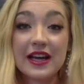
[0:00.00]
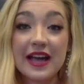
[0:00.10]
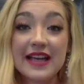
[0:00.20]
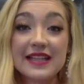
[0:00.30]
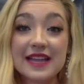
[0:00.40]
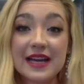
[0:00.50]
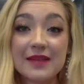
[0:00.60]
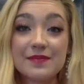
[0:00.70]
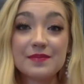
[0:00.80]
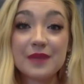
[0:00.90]
And
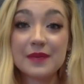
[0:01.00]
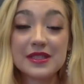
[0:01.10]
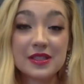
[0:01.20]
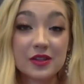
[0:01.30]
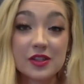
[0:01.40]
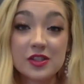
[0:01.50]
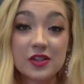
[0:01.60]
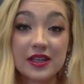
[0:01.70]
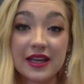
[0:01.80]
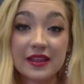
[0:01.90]
I'm I'm still a
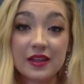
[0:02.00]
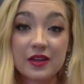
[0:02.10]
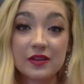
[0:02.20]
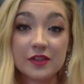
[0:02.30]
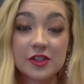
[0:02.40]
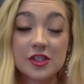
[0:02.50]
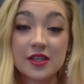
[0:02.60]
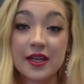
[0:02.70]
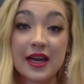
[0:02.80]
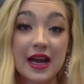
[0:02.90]
student at the
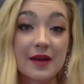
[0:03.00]
university.